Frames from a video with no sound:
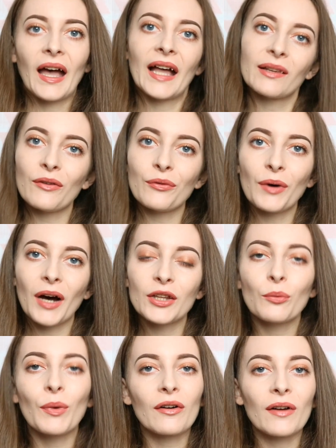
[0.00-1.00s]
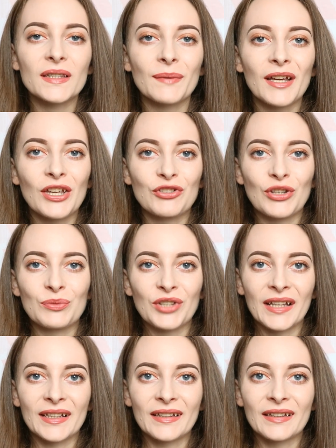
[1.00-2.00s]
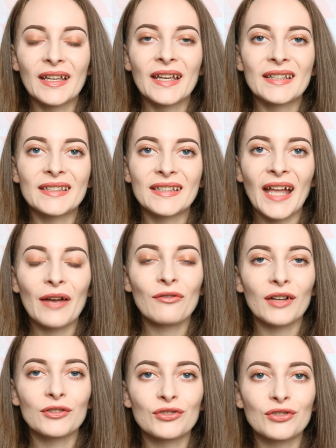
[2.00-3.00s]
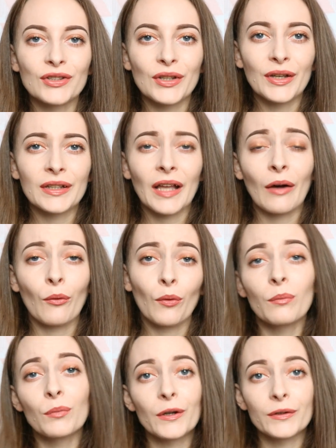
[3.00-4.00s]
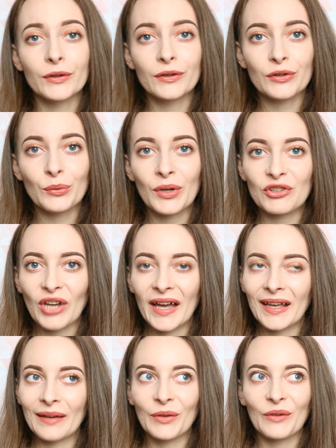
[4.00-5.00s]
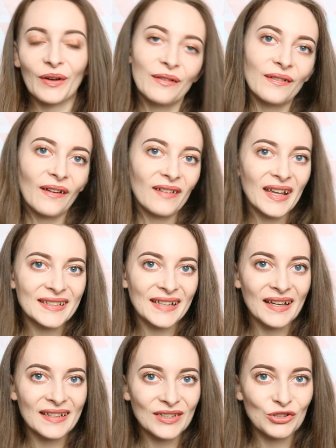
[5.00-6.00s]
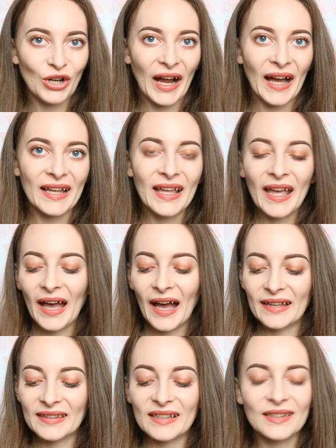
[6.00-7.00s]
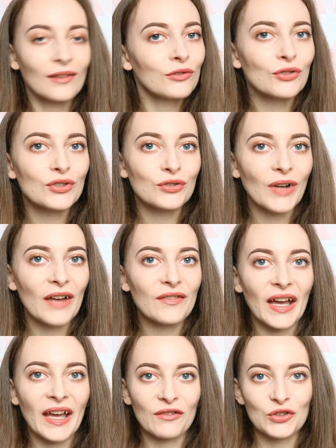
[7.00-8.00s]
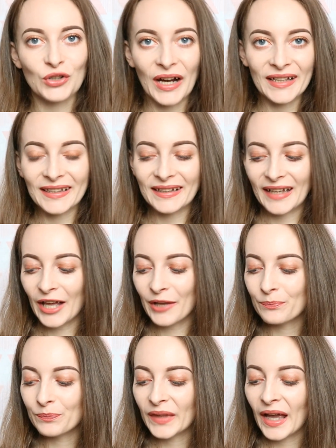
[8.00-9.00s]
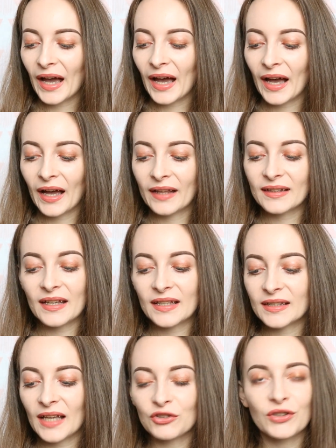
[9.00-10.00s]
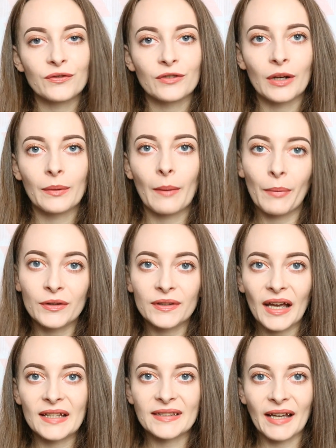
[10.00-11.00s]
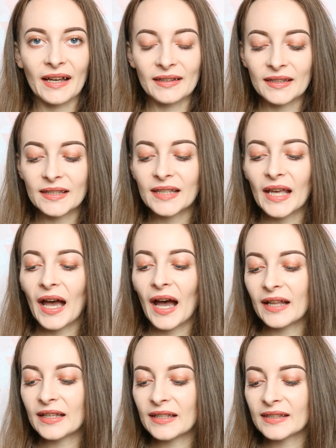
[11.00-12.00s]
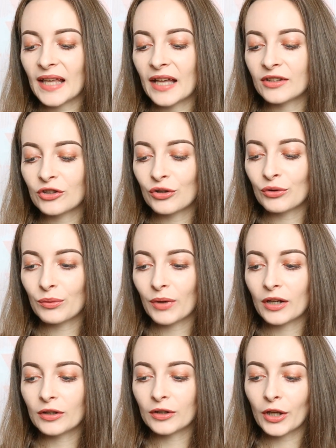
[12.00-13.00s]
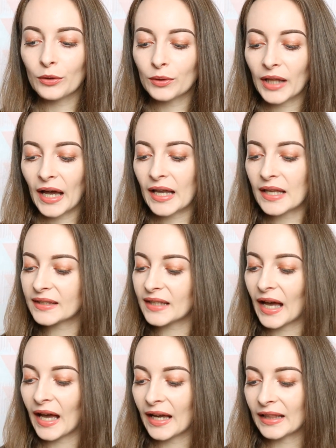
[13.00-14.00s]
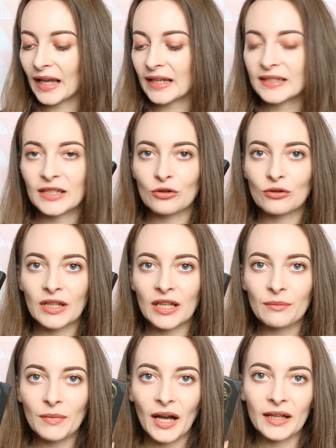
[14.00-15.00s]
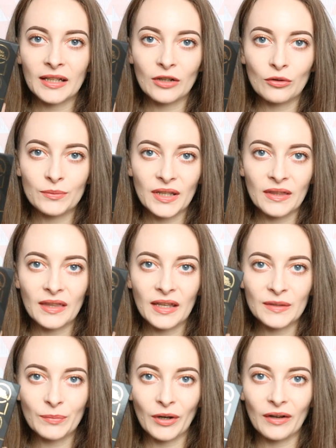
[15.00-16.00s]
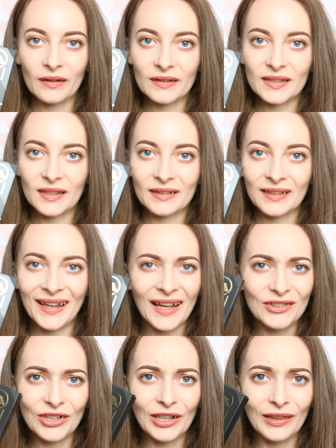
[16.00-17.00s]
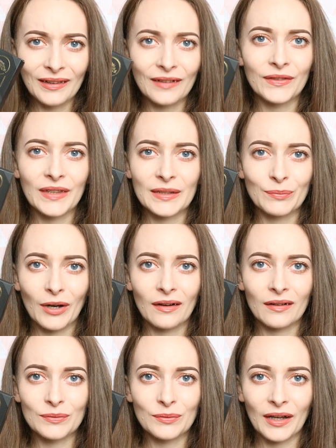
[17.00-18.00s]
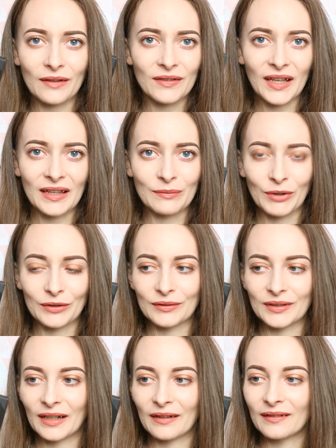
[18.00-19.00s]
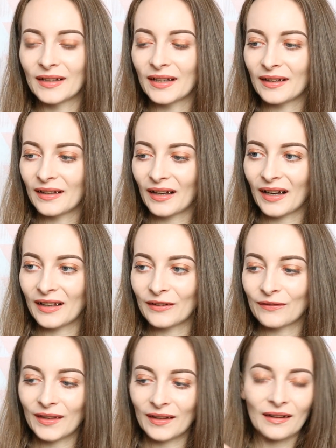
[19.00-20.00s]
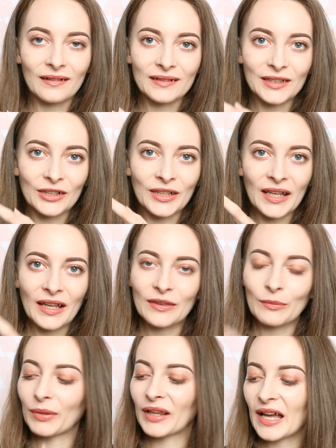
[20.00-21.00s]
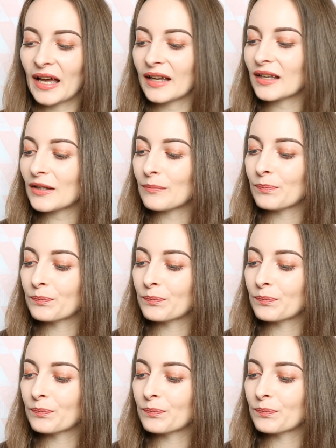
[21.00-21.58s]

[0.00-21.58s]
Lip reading: Hello everyone, welcome back to my YouTube channel. Today we're actually just looking at one product which I am very very excited to try, as it's only just arrived. I haven't tried it yet, and it's actually from Bondi Sands, and it's their new Glo Lights highlighting cream, and it comes in this box. And I actually love this box without even getting the product out. I love the gold on it, the black.